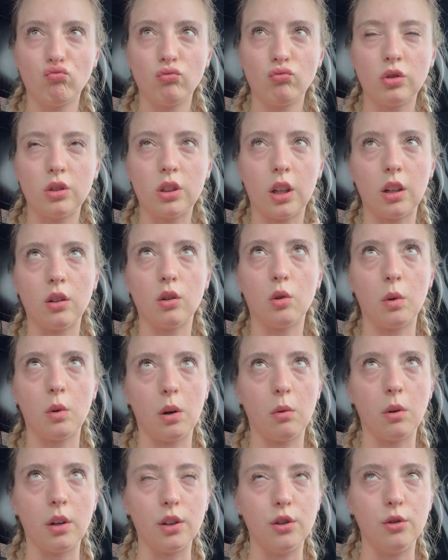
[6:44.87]
So I don't know what I
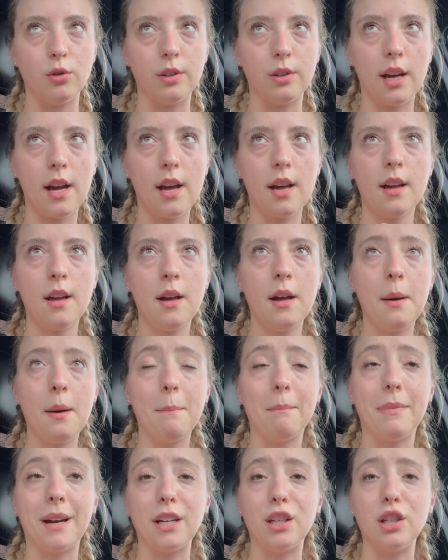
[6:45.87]
want to do yet,
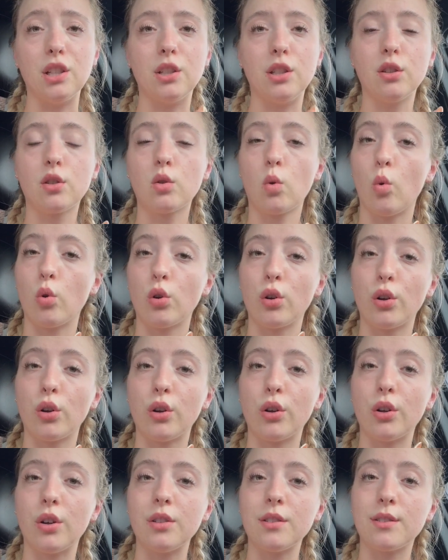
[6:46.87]
but I did just
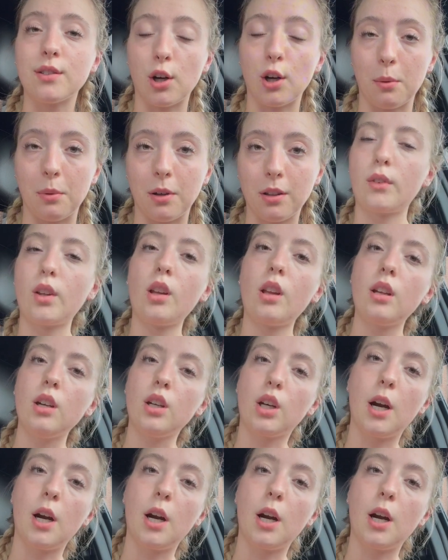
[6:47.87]
order Starbucks.